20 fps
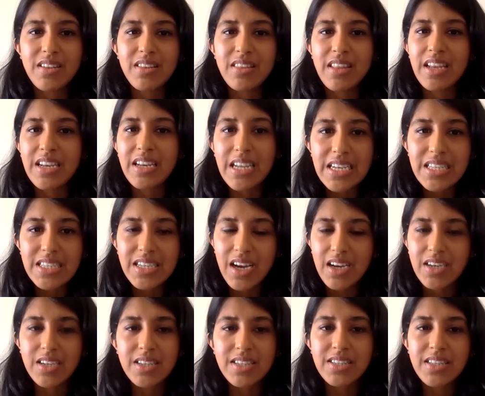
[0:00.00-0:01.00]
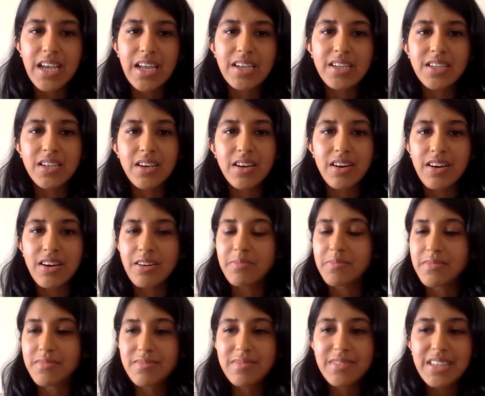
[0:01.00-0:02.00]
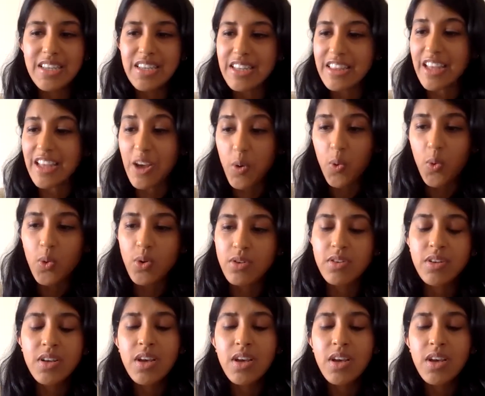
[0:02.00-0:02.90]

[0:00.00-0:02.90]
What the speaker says: They need to understand in their own